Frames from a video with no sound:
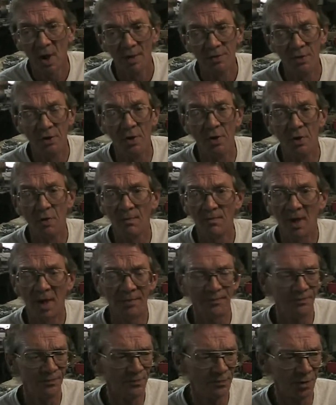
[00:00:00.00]
You know, I
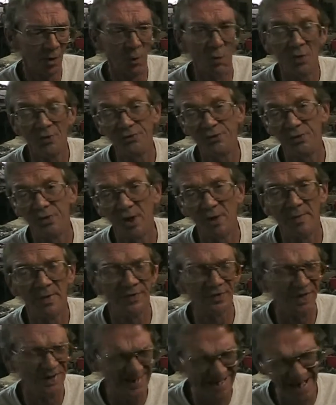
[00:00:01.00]
don't want you to come in and
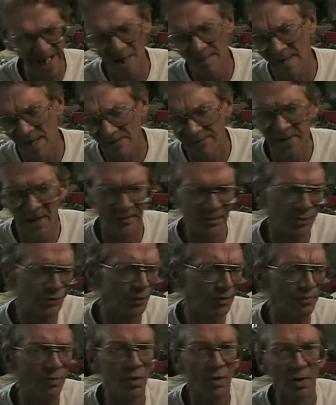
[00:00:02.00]
say, damn, I have to have this
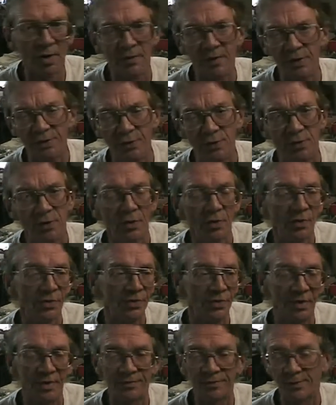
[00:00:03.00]
rebuilt every 2 years.
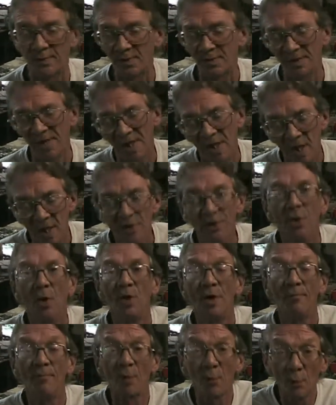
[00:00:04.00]
And it's, you know,
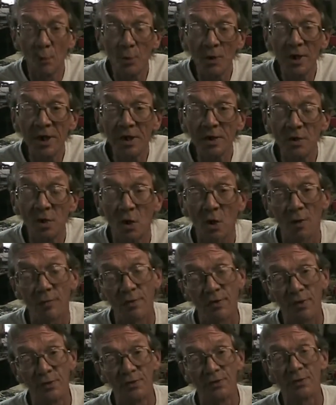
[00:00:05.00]
and marine
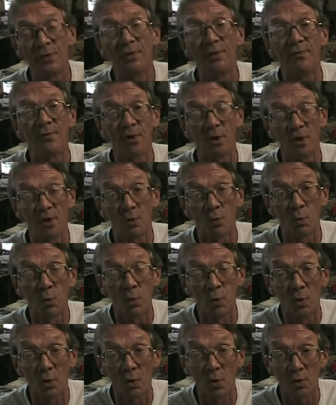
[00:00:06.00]
carburetors are the very
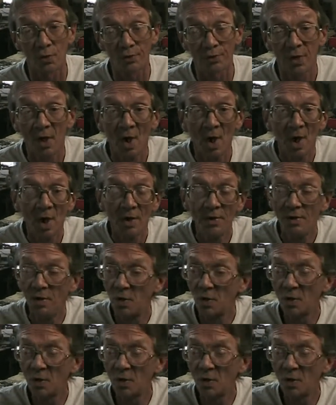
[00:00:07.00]
worst. You know,